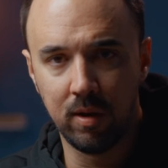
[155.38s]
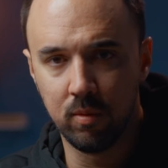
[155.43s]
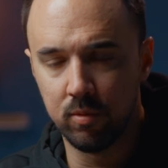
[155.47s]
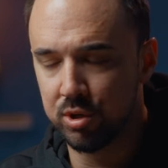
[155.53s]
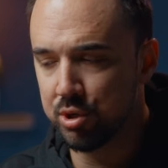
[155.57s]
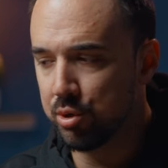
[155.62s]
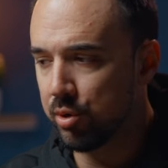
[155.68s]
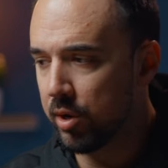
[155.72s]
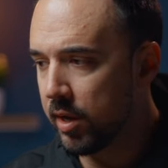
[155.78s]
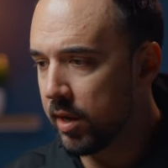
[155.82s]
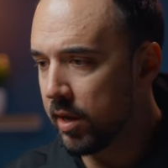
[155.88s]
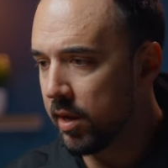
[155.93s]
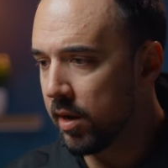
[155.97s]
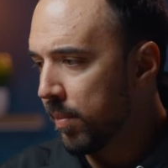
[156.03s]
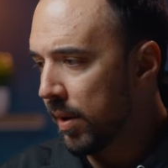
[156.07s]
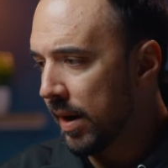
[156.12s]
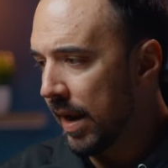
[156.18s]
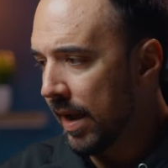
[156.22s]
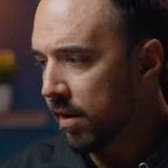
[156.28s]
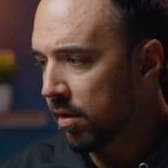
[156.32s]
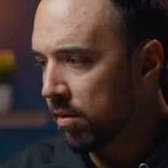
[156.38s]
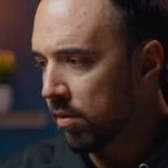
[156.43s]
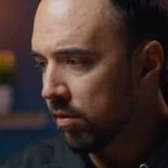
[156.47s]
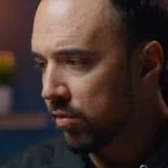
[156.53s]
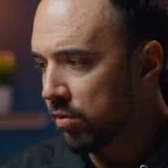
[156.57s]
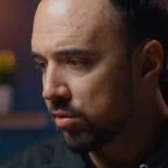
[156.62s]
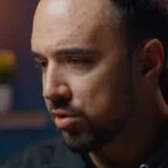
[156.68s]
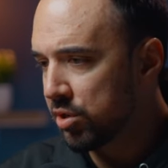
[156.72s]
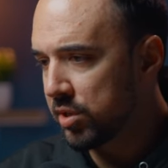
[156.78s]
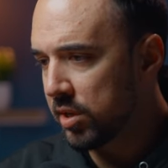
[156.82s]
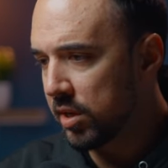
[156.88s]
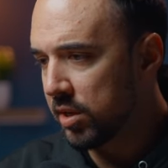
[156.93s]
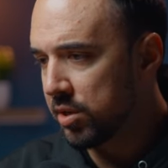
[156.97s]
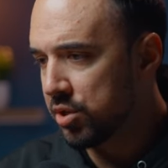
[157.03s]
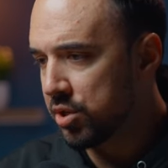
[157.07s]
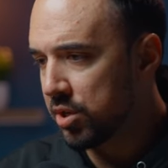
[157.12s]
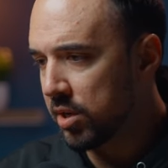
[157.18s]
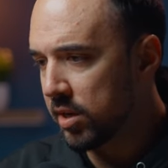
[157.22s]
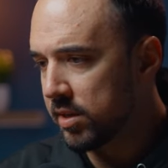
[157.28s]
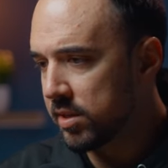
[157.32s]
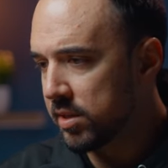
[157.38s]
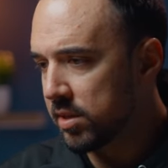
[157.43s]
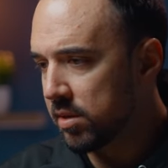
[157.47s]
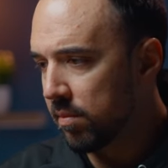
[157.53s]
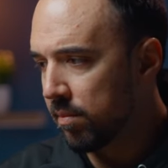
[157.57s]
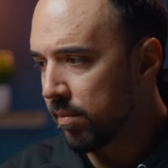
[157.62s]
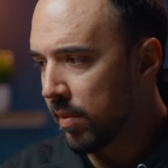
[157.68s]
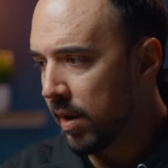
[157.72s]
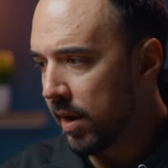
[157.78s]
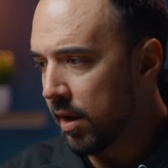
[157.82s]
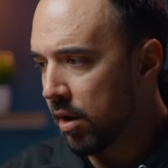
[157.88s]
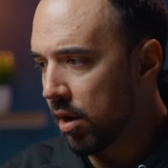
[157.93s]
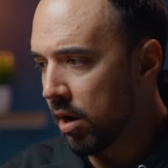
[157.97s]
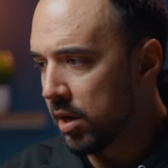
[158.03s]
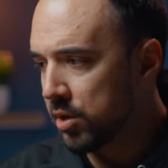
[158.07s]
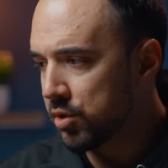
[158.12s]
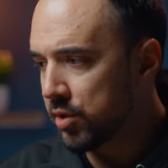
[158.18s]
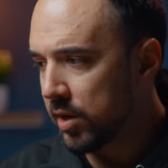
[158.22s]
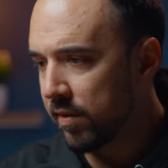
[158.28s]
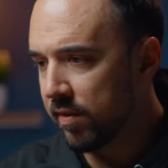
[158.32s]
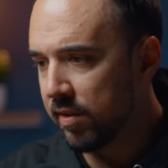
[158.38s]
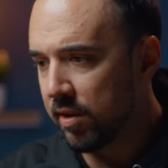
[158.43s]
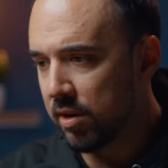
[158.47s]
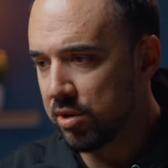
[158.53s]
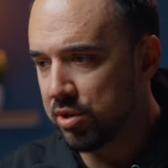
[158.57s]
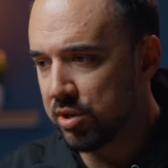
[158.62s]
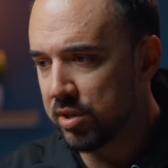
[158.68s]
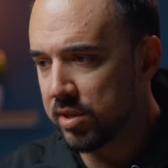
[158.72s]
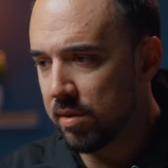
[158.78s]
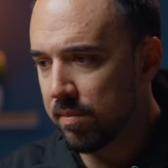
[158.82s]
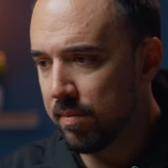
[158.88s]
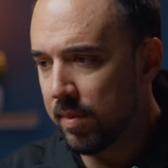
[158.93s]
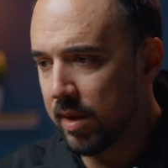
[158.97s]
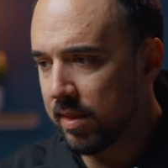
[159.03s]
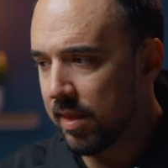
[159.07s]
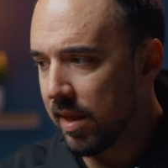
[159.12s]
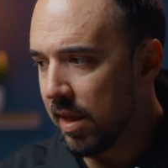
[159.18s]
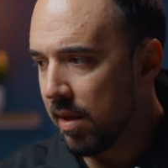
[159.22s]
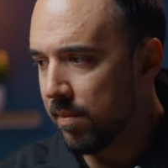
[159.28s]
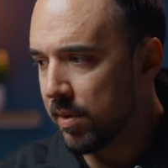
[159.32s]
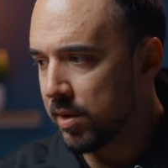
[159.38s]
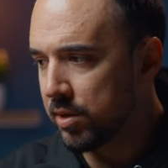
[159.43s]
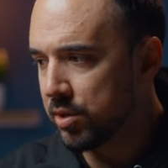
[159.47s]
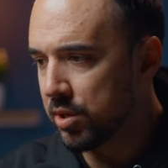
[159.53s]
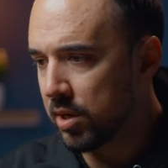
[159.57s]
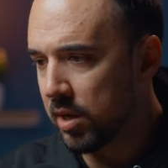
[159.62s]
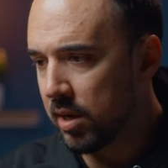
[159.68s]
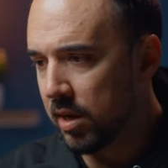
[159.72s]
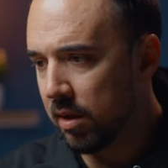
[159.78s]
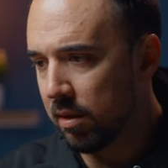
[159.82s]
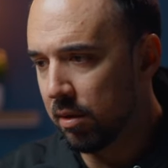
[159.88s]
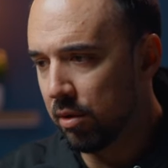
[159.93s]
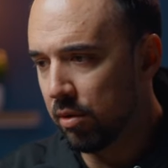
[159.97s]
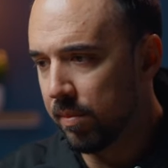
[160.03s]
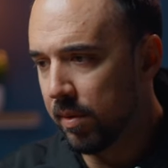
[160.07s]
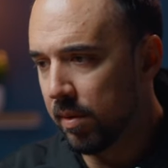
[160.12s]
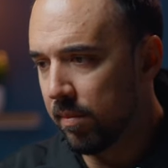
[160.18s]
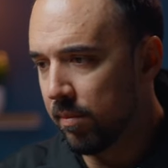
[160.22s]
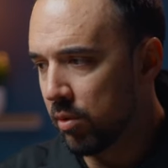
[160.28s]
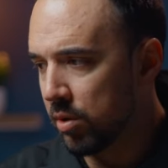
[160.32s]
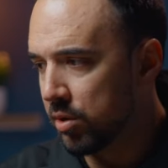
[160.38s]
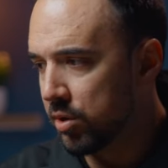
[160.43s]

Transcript: we're shooting in, but I can also just adjust my contrast here just to make the image a little bit more